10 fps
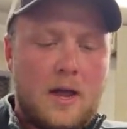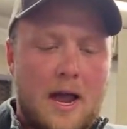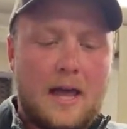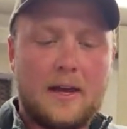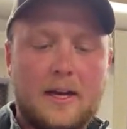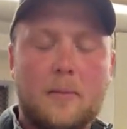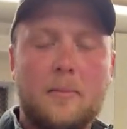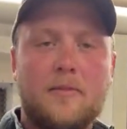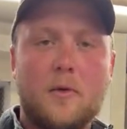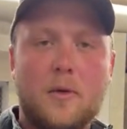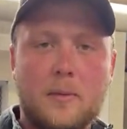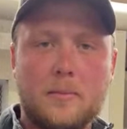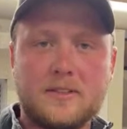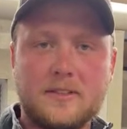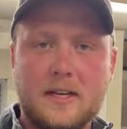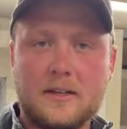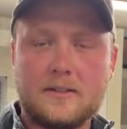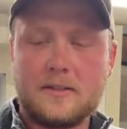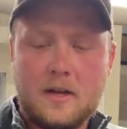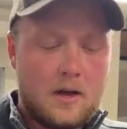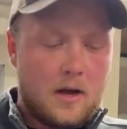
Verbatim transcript: I like a number four and number six. Okay.